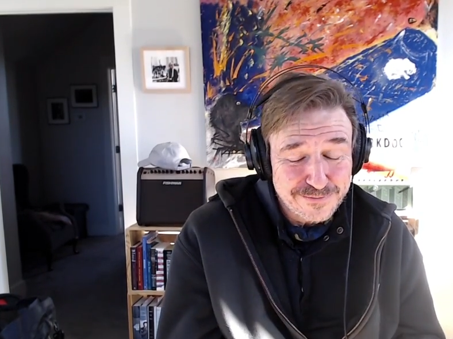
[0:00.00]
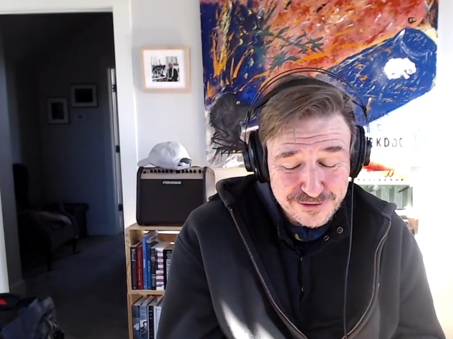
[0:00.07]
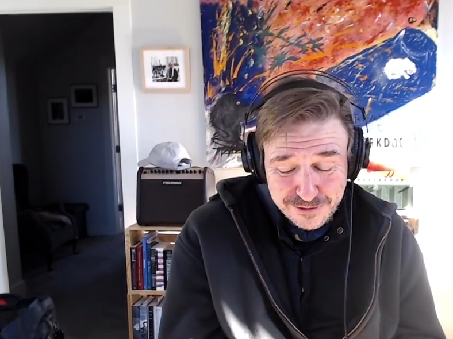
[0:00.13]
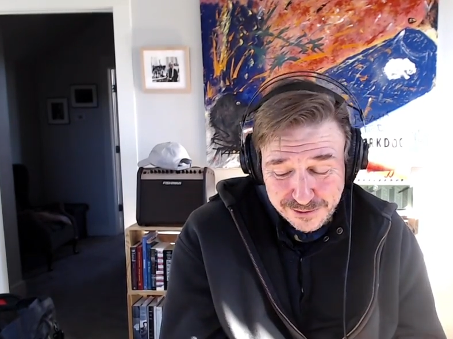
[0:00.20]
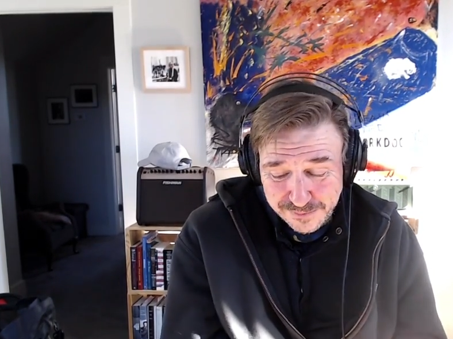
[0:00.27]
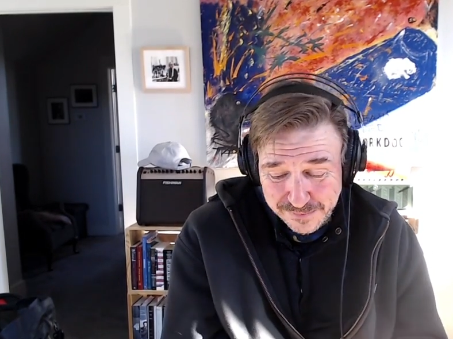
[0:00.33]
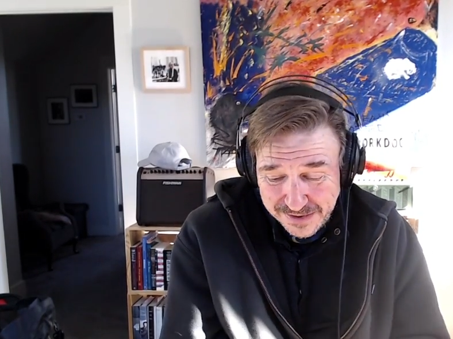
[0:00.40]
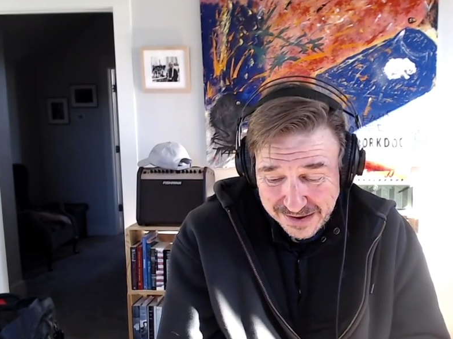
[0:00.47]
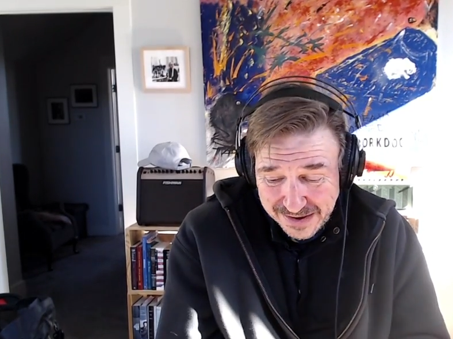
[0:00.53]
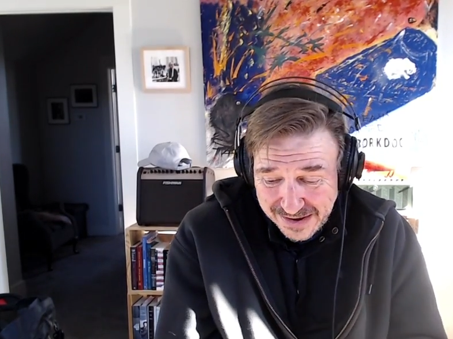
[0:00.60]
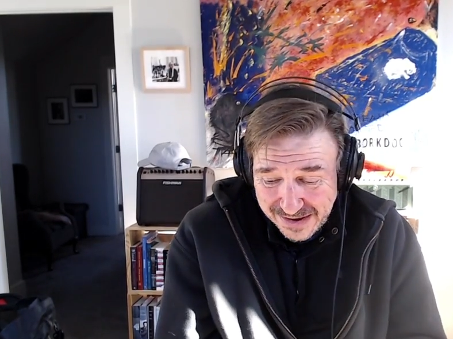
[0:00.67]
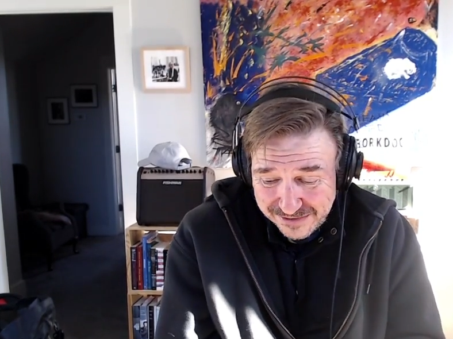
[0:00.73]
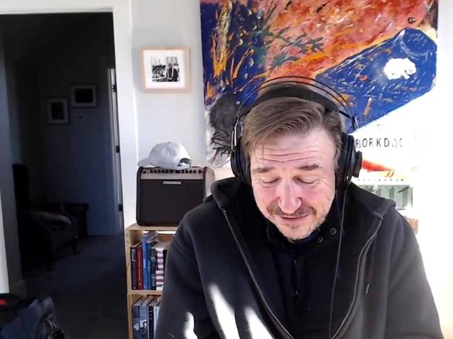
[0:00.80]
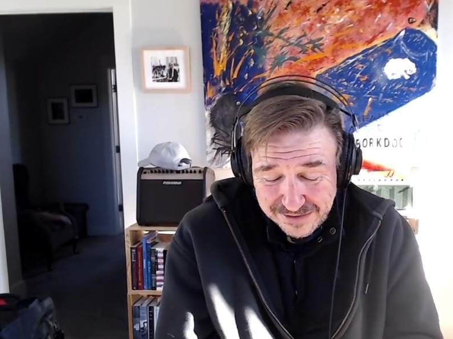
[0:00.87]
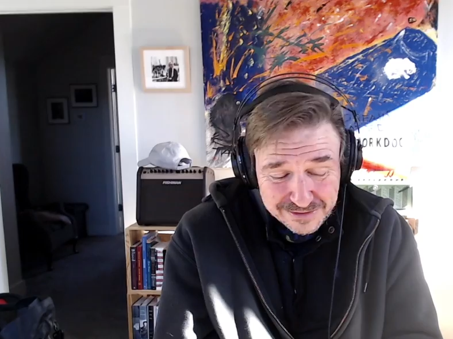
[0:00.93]
So
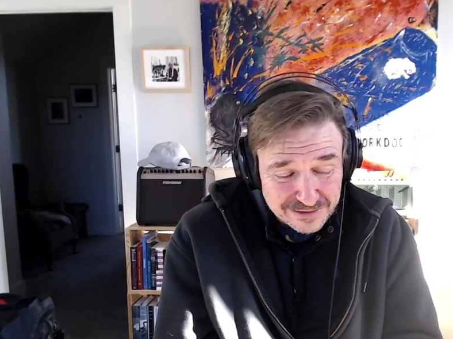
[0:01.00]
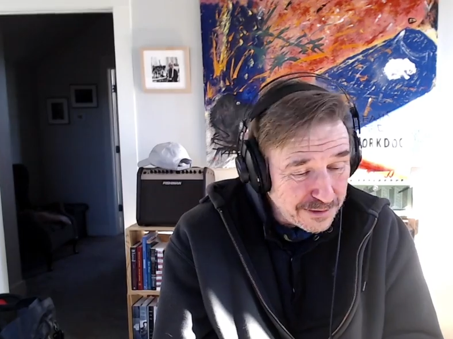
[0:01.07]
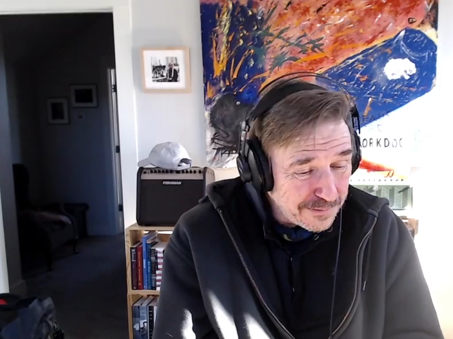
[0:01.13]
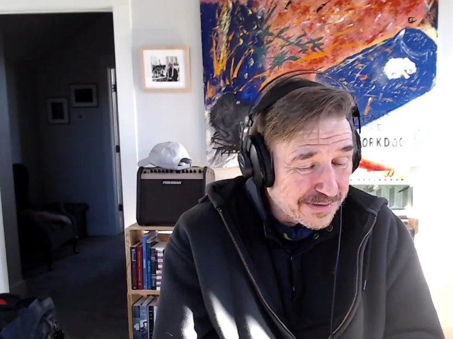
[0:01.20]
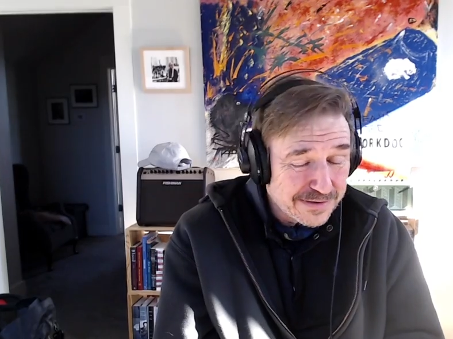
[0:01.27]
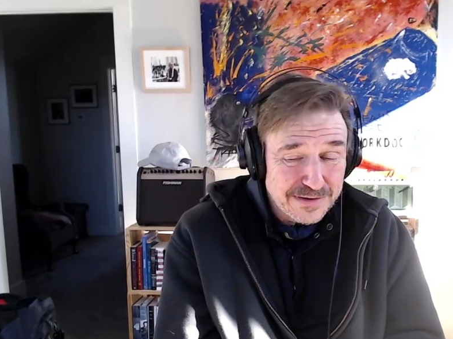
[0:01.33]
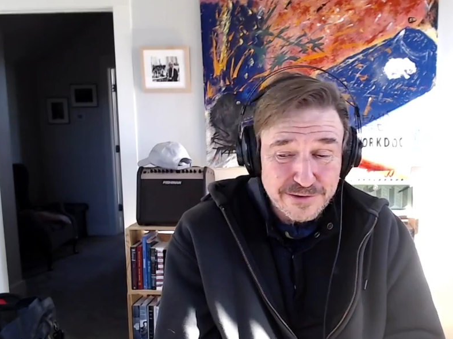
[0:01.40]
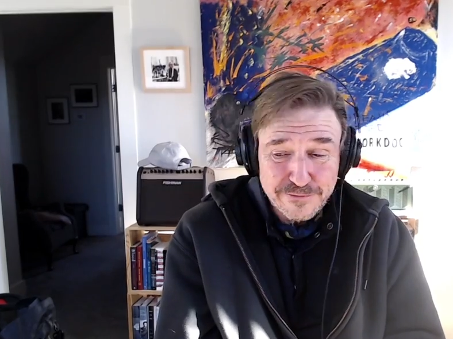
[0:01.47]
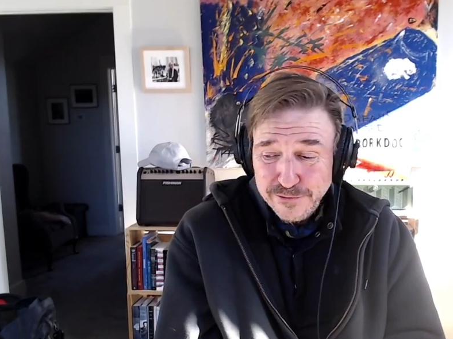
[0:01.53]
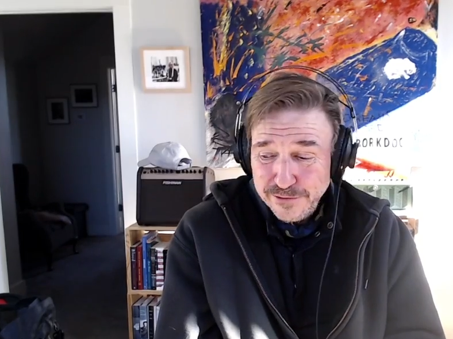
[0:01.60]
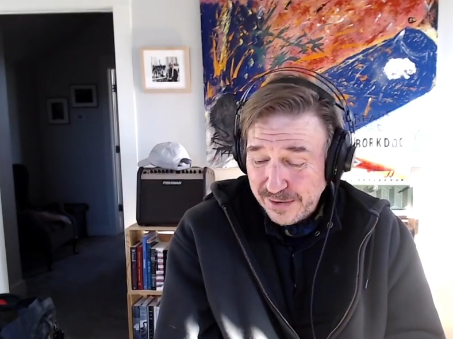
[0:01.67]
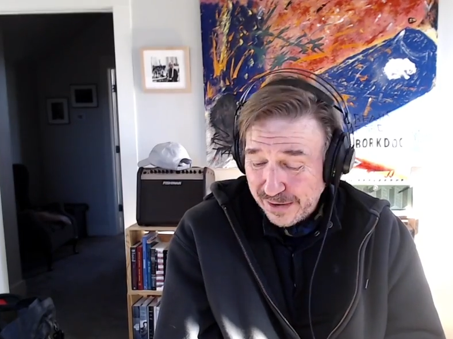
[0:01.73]
it's a little bit different.